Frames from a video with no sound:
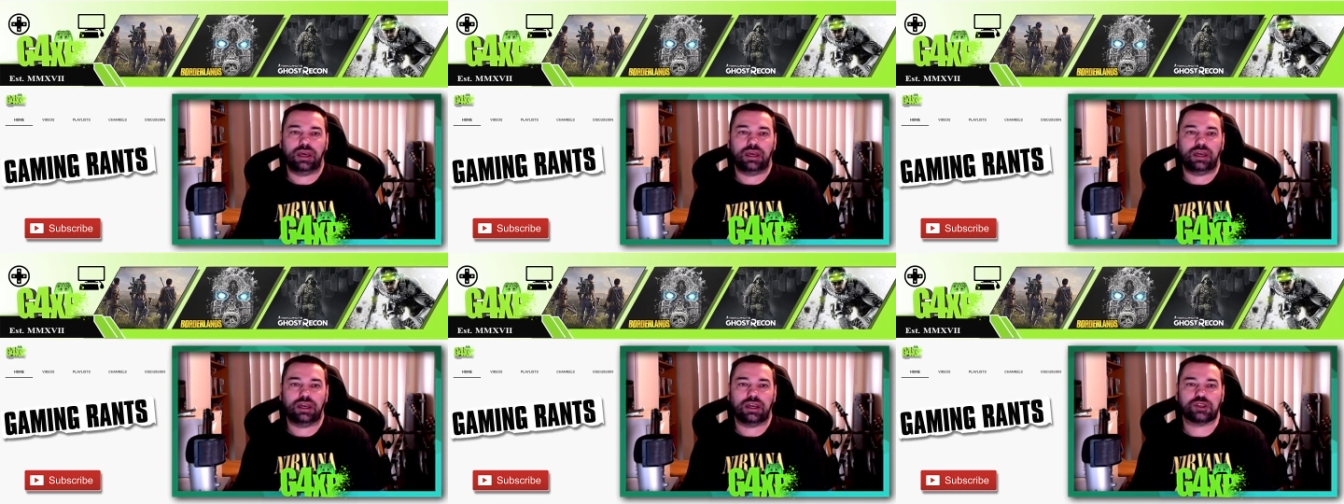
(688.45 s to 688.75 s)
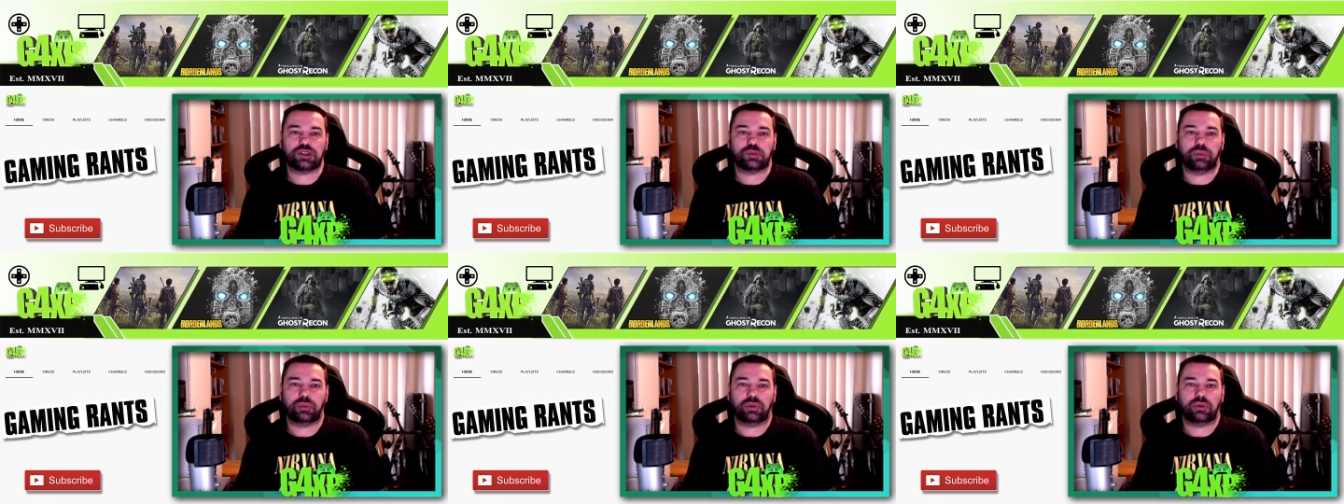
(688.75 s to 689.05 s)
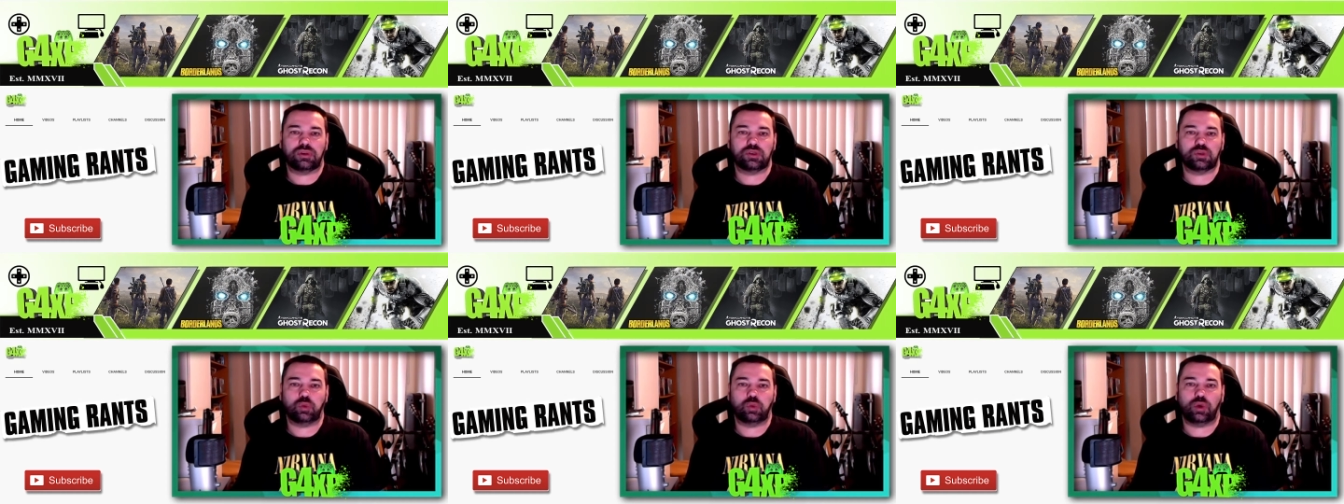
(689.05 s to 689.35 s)

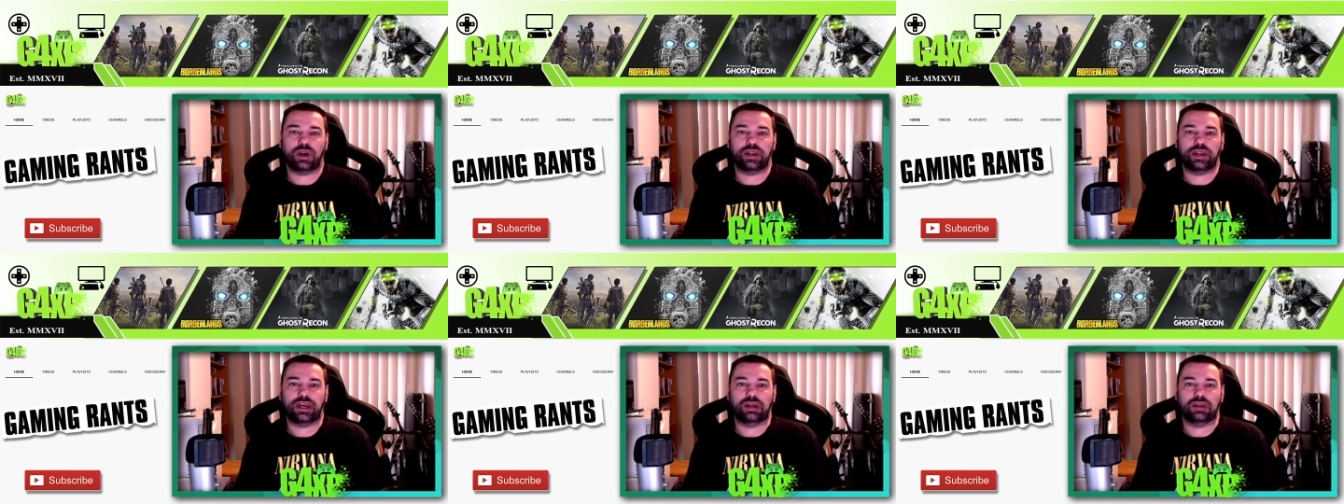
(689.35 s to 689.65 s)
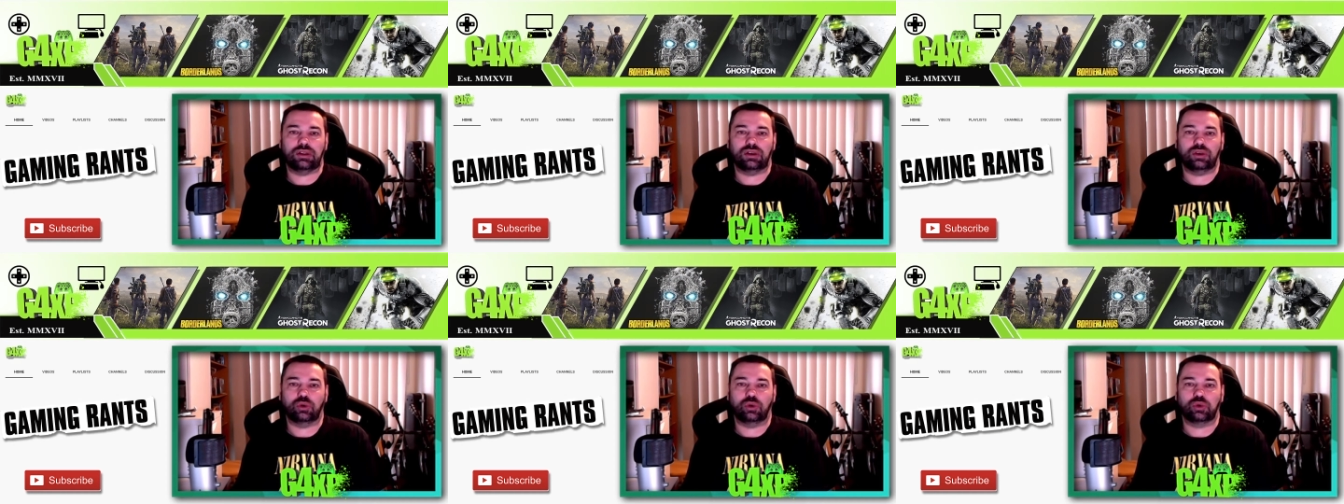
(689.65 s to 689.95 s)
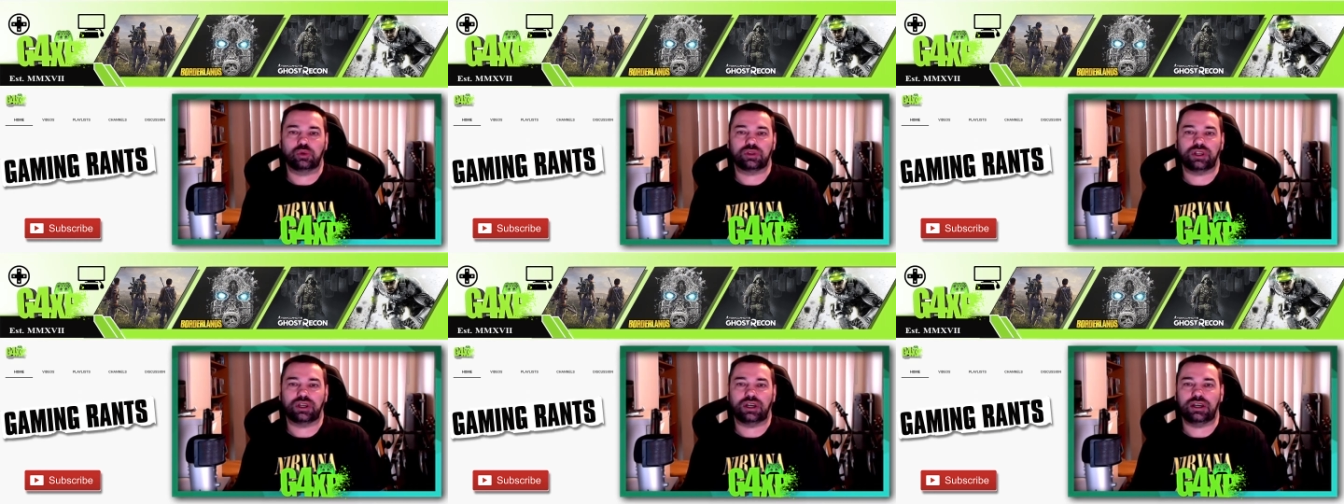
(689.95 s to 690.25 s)
Xbox One, how
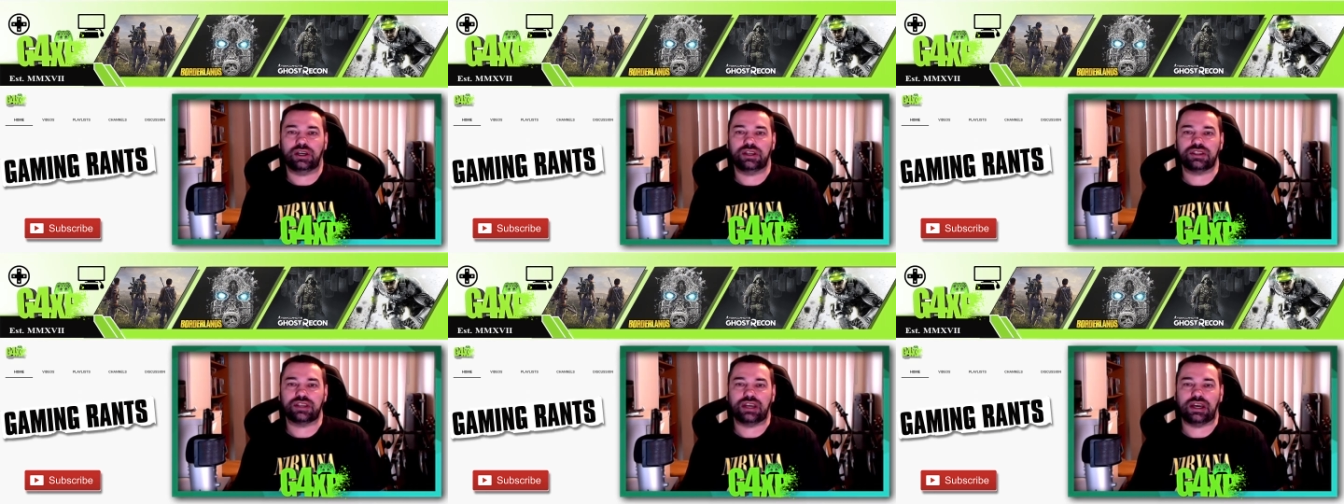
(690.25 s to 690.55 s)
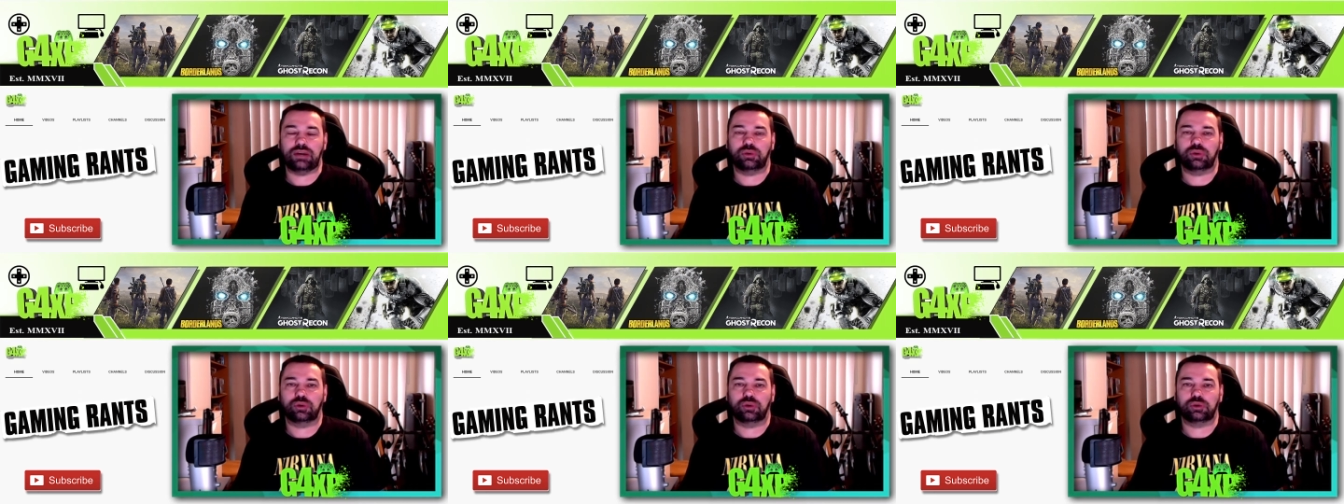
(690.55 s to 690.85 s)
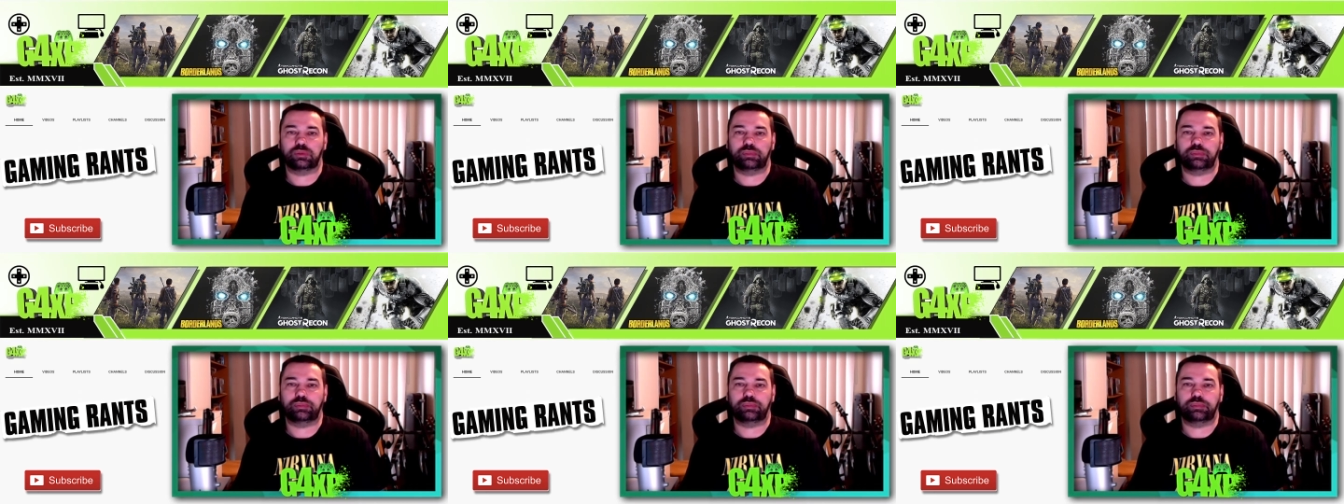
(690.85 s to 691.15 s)
old that is, how
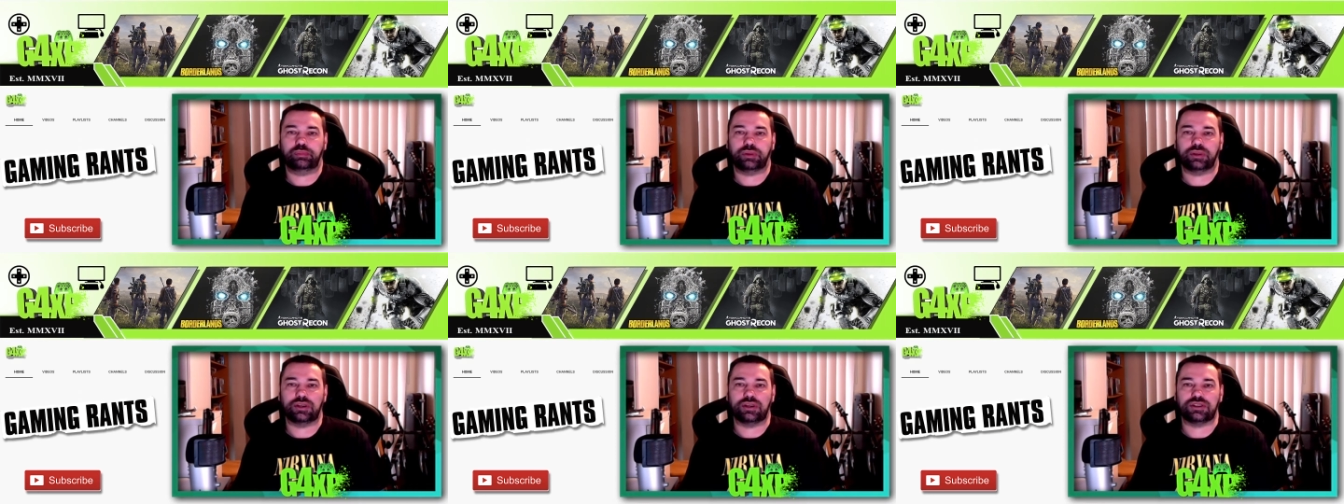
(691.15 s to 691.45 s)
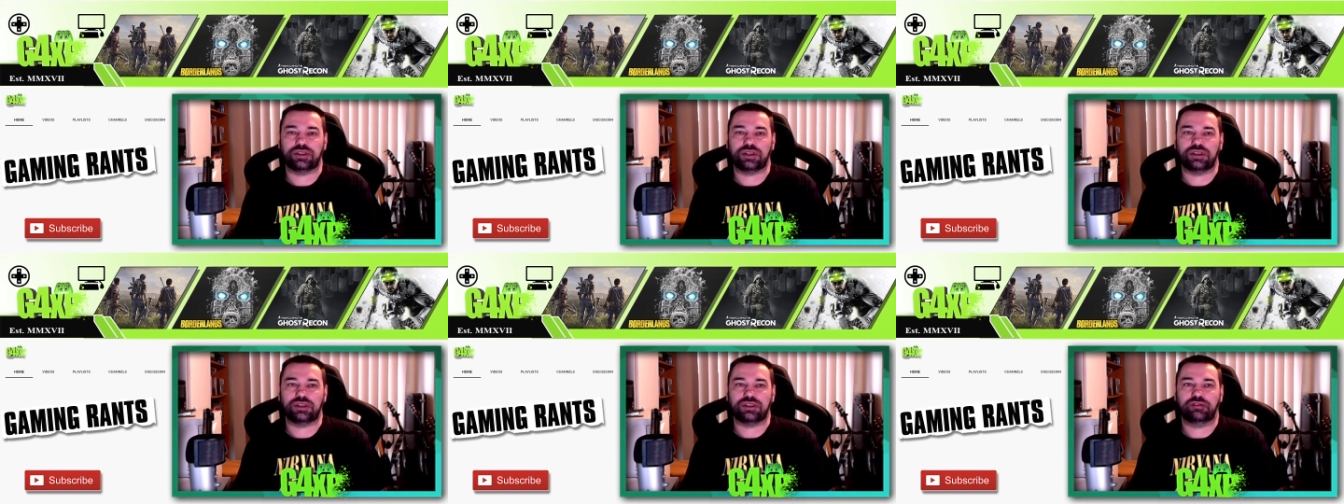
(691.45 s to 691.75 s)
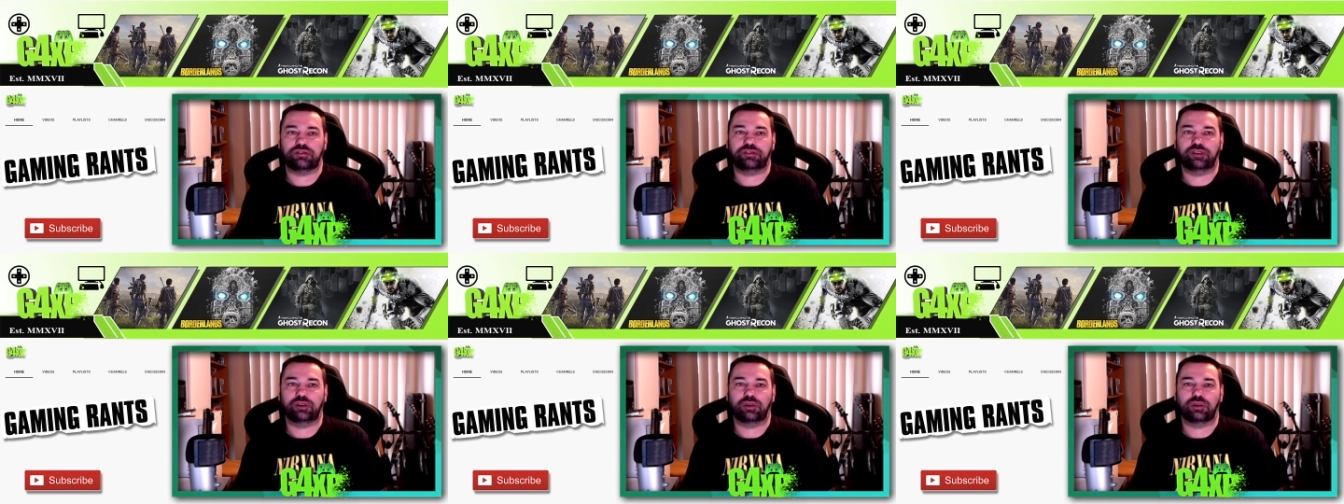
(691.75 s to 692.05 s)
old PlayStation
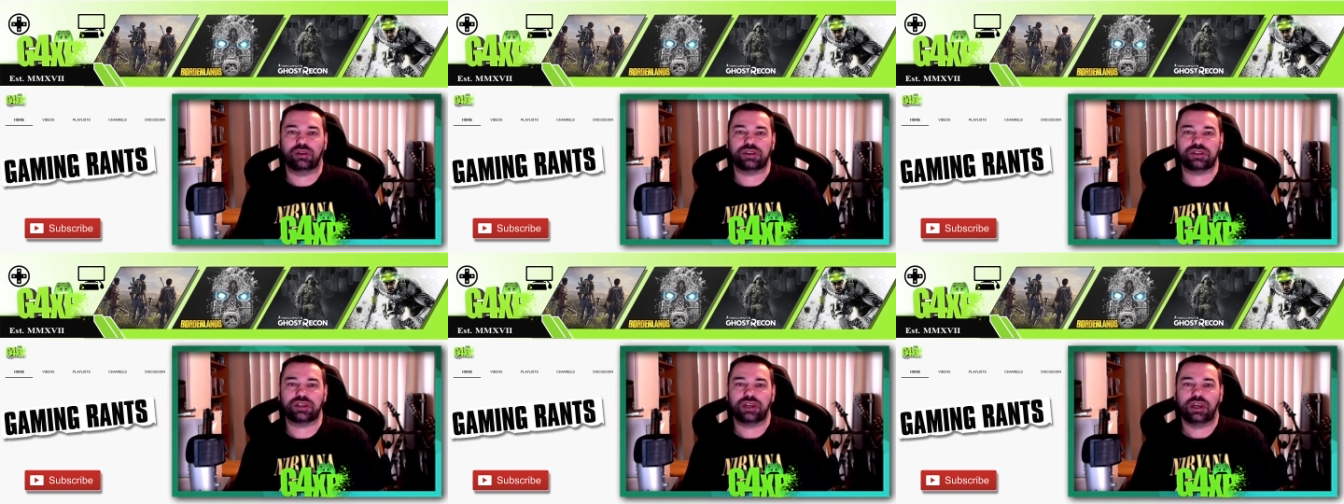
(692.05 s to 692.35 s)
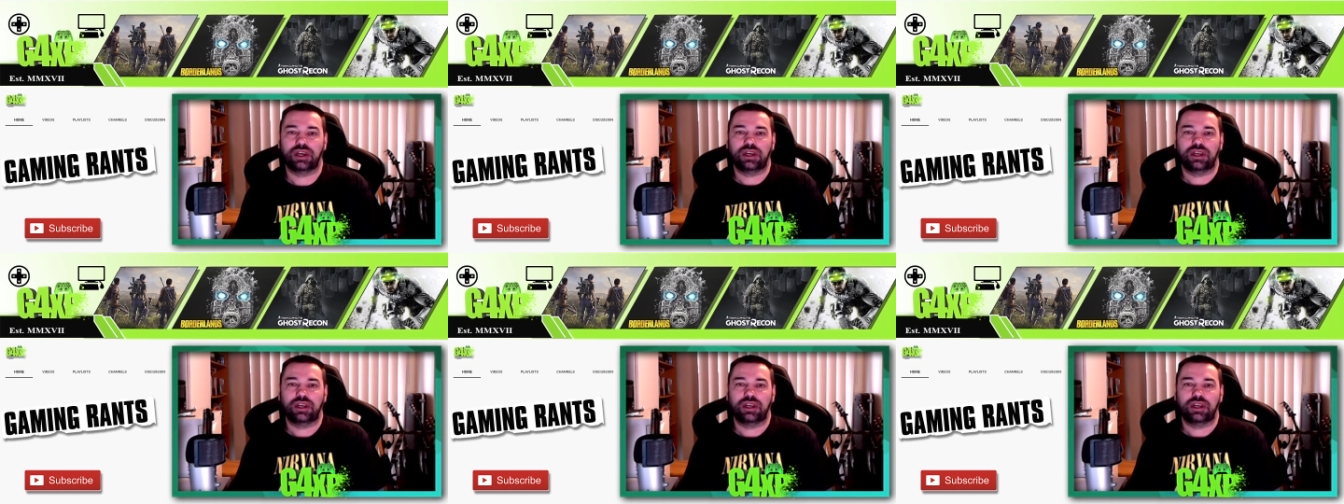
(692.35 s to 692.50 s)
4 is.